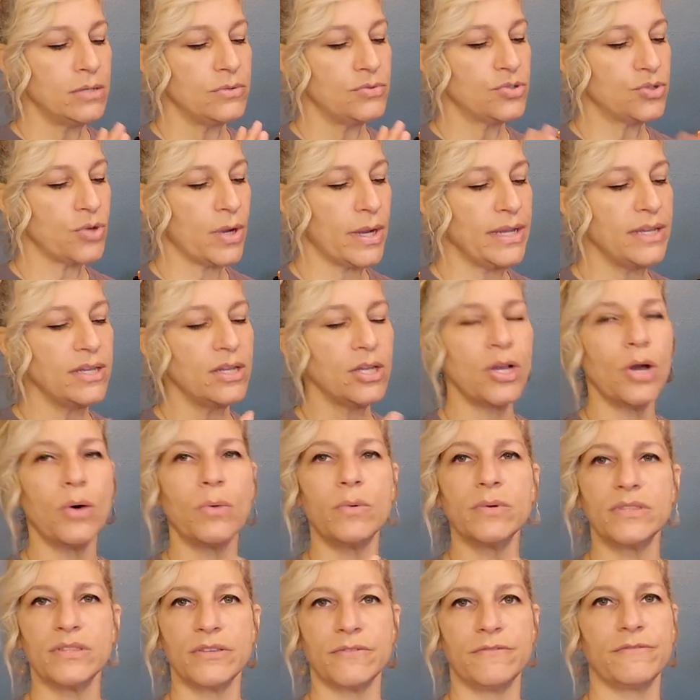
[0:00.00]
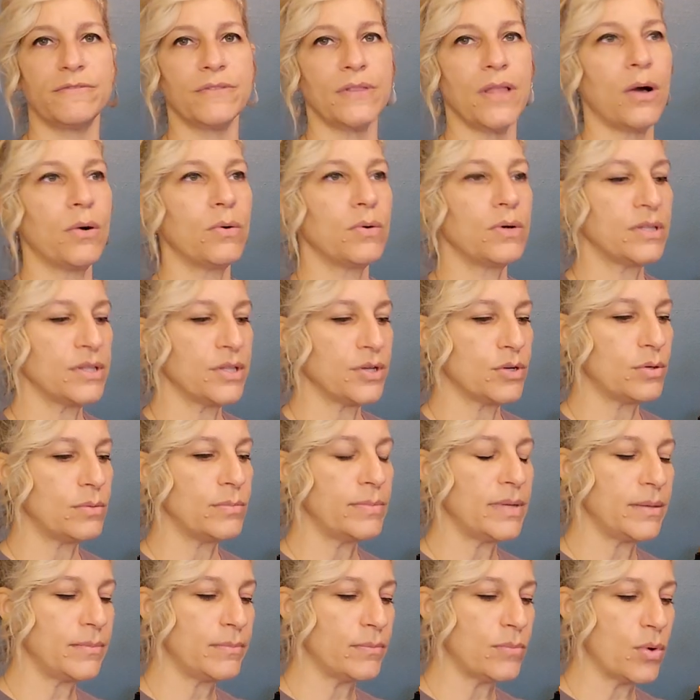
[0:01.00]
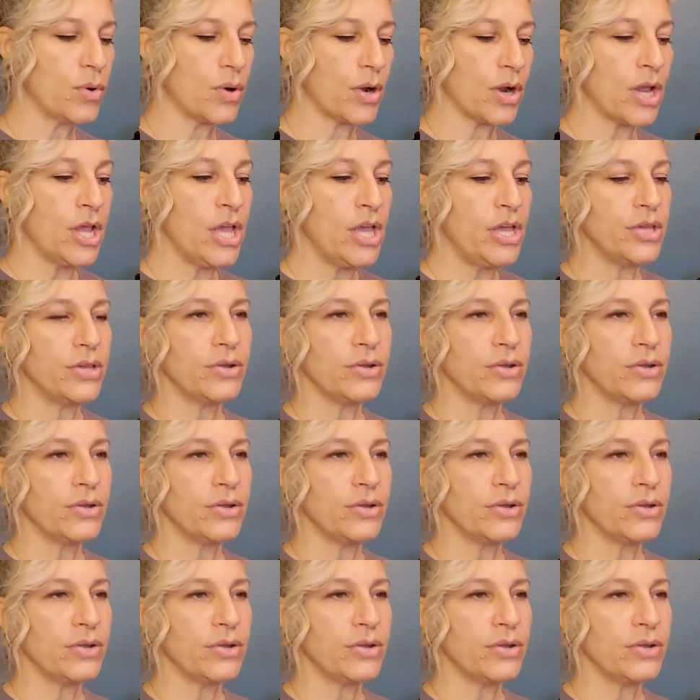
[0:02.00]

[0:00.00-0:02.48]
trying to go with the flow a little bit more.